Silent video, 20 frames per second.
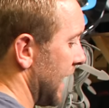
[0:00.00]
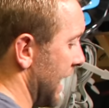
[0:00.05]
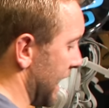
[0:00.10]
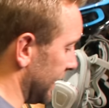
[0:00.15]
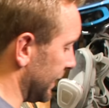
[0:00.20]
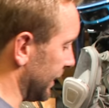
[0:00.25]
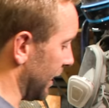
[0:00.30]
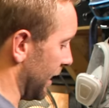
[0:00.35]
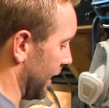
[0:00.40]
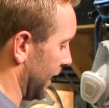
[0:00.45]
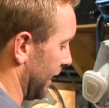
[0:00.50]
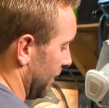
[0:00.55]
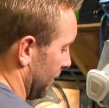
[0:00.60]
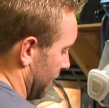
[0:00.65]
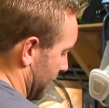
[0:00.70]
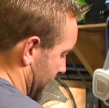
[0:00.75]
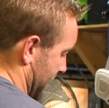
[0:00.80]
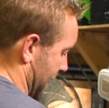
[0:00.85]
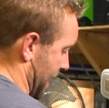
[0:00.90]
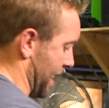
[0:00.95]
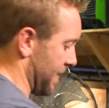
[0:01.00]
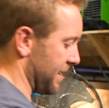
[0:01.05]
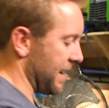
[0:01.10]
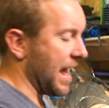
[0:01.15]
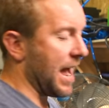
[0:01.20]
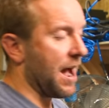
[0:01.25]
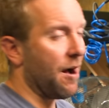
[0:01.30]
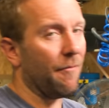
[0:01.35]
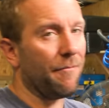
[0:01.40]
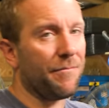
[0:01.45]
And cut it like that.
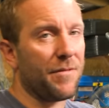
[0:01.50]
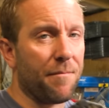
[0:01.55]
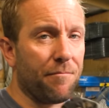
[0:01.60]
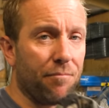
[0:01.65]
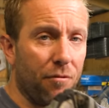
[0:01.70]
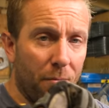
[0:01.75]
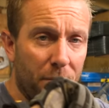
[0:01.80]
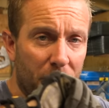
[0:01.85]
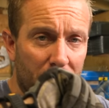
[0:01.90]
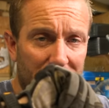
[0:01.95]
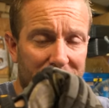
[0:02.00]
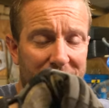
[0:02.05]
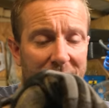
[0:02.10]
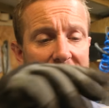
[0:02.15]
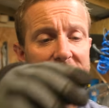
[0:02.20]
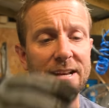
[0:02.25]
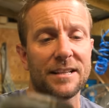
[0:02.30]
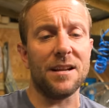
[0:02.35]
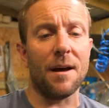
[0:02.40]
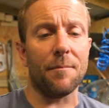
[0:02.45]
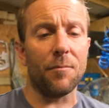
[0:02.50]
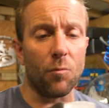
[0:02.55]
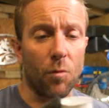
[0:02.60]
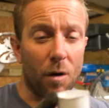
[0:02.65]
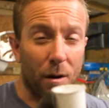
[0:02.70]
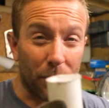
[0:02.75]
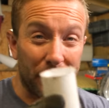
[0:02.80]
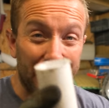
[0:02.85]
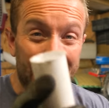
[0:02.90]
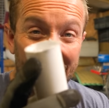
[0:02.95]
Now, the problem with that is, number
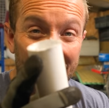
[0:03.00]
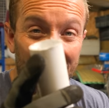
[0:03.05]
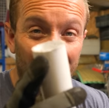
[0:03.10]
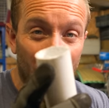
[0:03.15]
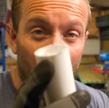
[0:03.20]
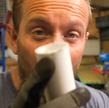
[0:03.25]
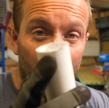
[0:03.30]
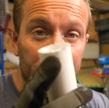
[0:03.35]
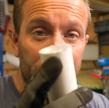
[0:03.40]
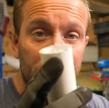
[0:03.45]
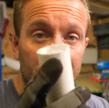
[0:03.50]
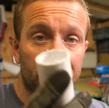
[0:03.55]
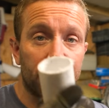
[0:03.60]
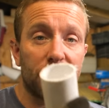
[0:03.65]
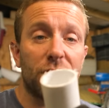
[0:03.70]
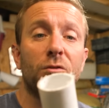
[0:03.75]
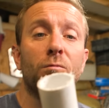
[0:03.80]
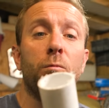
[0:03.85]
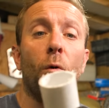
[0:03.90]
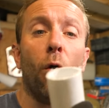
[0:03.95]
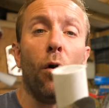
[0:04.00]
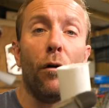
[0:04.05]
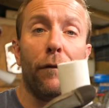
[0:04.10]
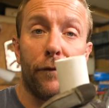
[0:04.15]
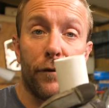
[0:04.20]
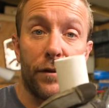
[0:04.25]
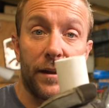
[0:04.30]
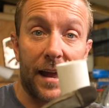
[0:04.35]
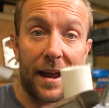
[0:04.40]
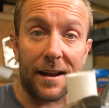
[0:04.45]
one, we get lots of
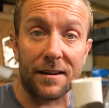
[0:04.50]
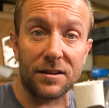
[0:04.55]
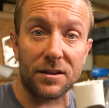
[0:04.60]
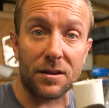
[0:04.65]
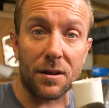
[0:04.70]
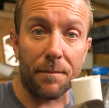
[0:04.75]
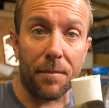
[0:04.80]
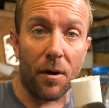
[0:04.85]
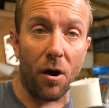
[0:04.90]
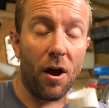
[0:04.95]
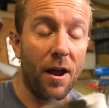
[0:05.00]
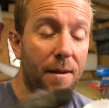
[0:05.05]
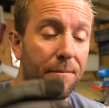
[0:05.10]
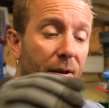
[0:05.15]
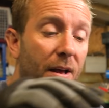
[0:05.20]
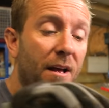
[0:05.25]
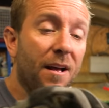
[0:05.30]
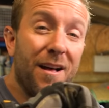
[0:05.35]
swarf on the ends of the pipe.